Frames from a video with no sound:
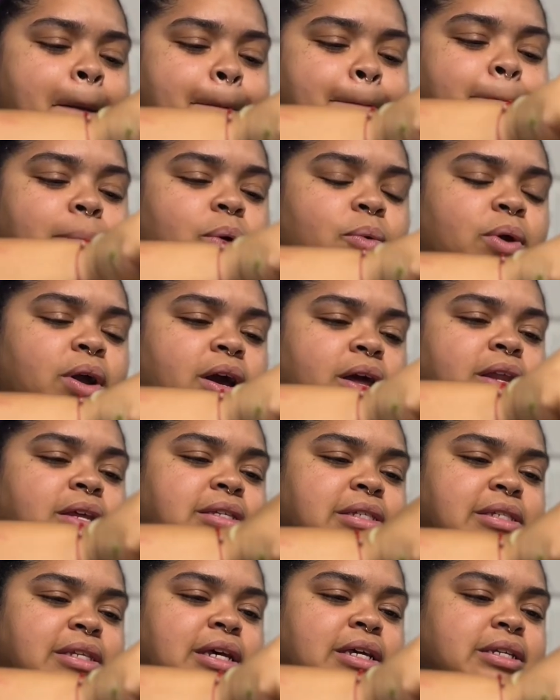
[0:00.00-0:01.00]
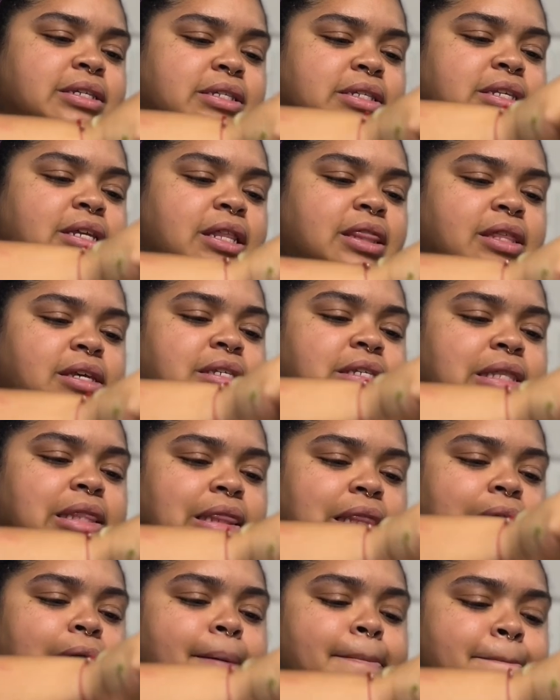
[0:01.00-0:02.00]
But we're gonna zest this
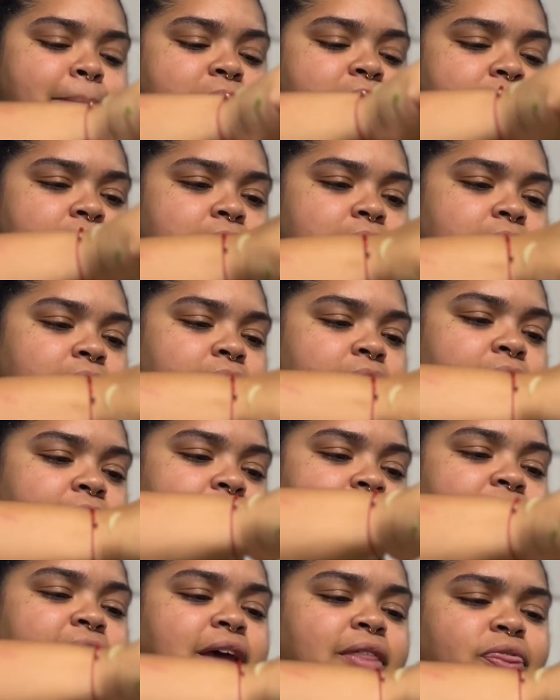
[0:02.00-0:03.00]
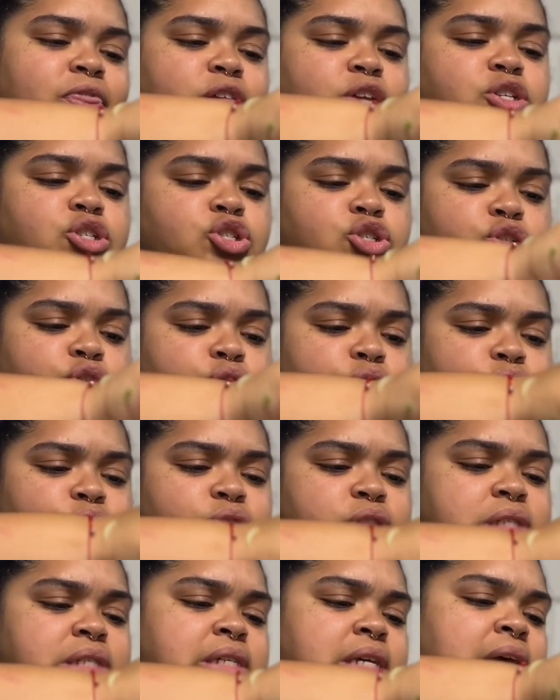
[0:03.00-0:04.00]
lemon, get the
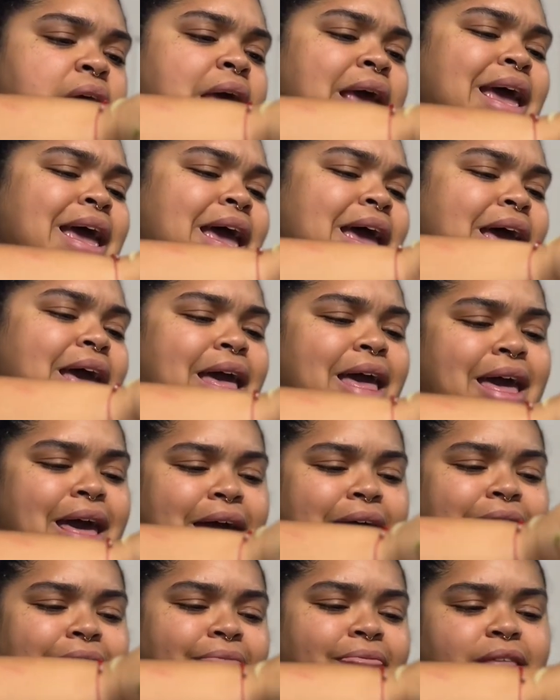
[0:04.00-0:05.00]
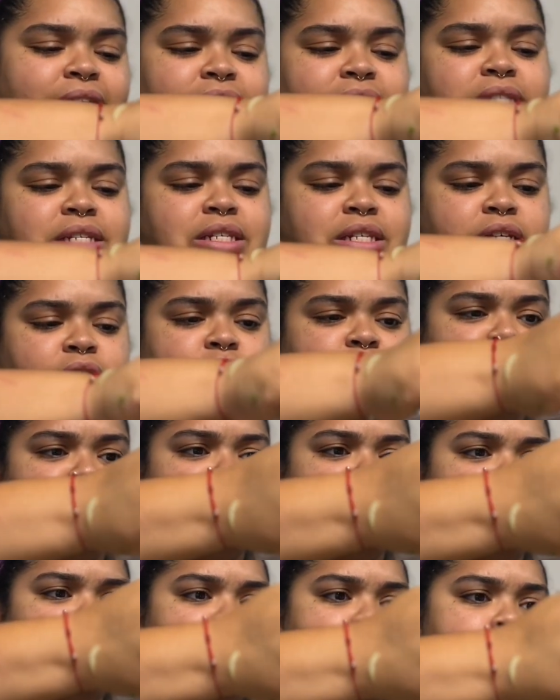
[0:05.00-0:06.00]
juice, add in the
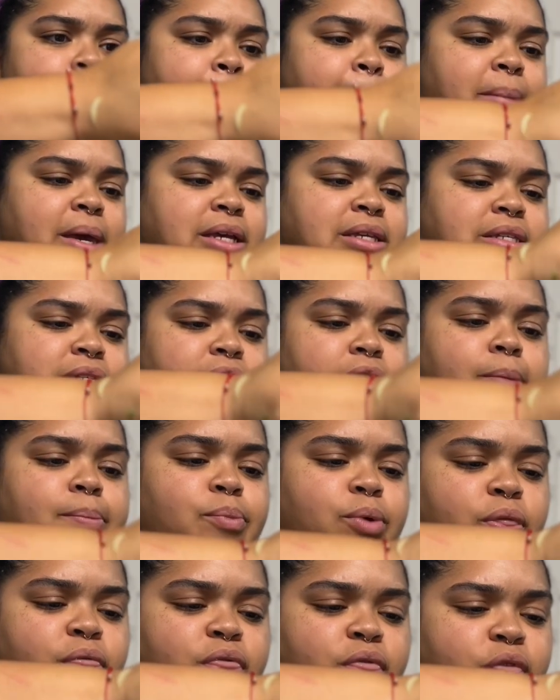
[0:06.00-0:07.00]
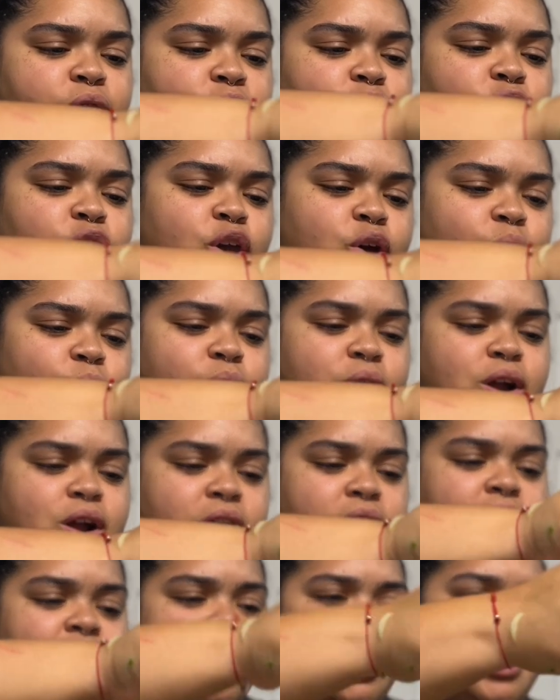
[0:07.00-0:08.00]
dill, mix it up with the
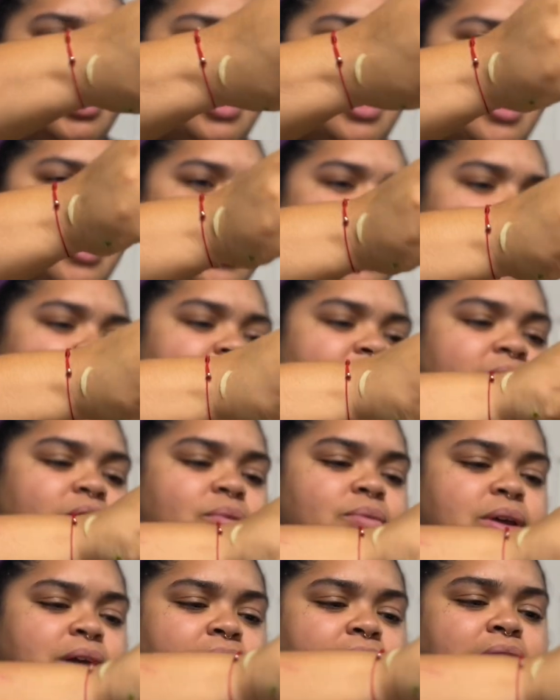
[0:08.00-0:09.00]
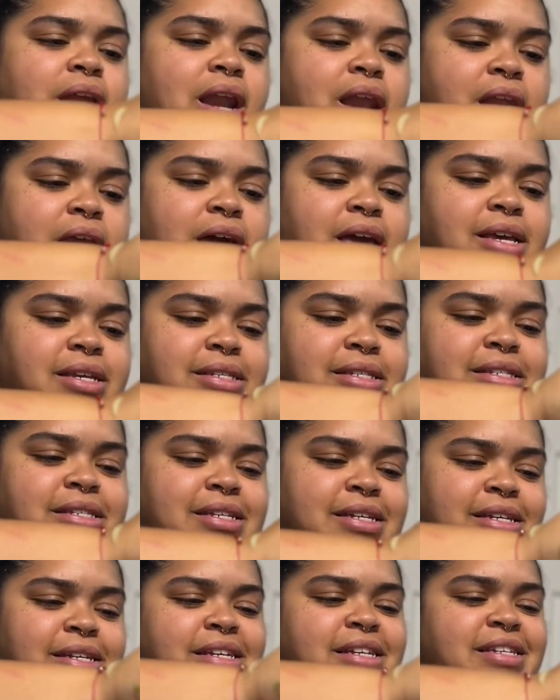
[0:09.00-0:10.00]
yogurt. And then we got a nice
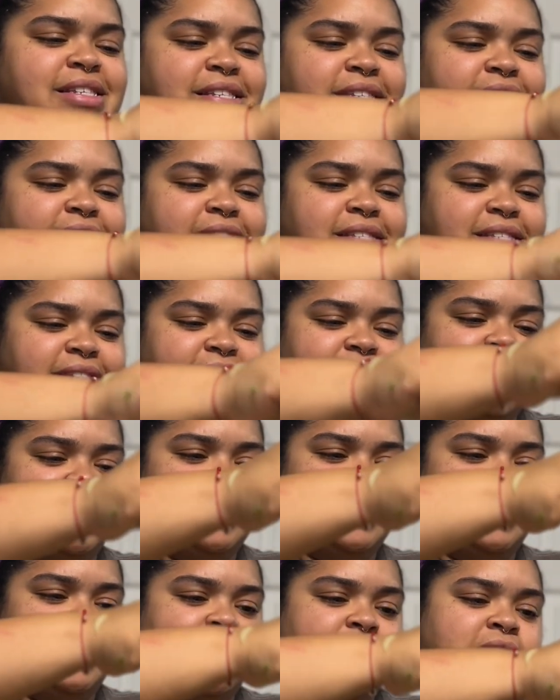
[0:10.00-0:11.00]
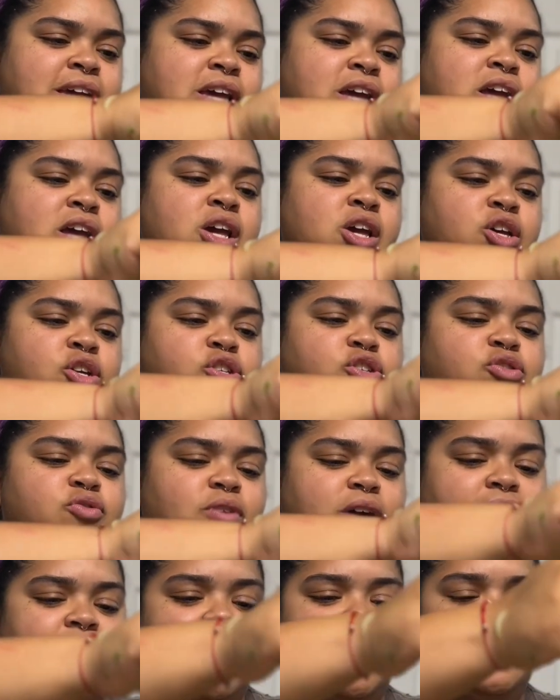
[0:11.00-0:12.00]
tzatziki to
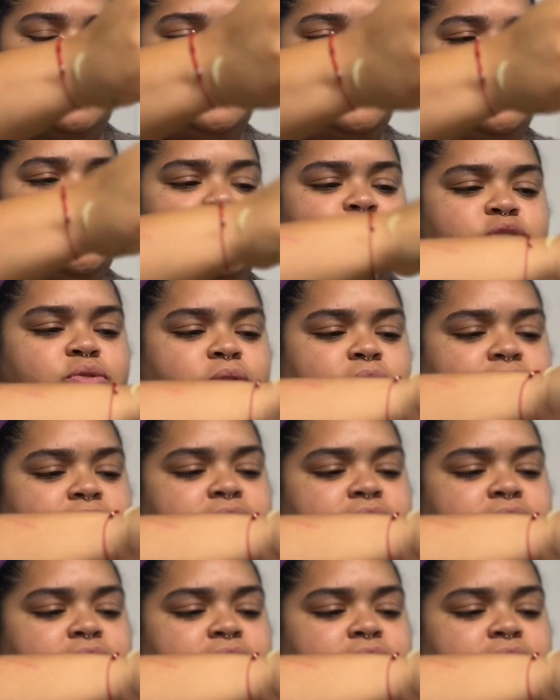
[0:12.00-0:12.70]
add to our